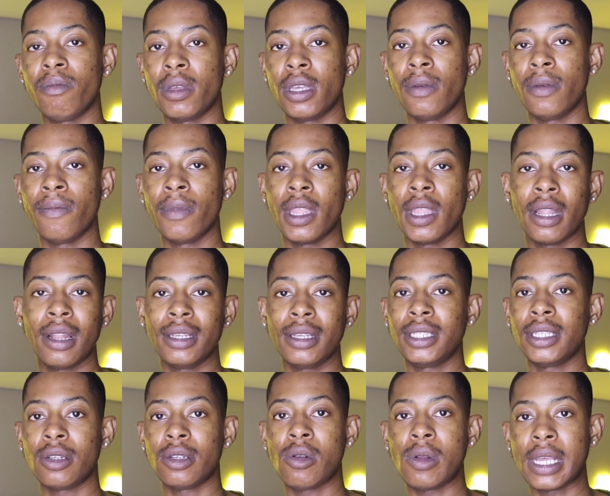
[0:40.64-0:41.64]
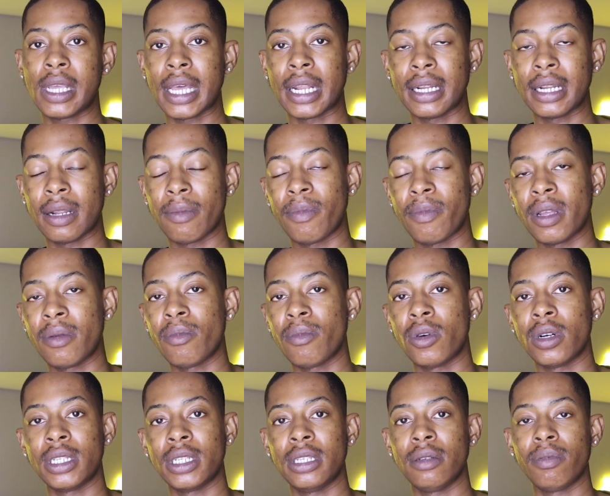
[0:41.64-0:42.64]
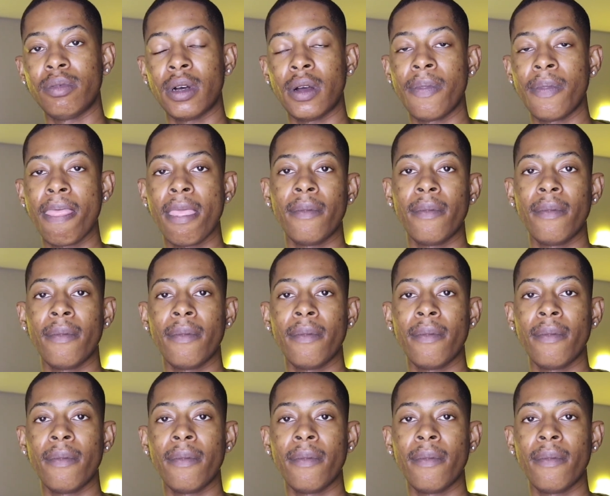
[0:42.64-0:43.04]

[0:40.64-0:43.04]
be? Let's just look at it a bit more deeper.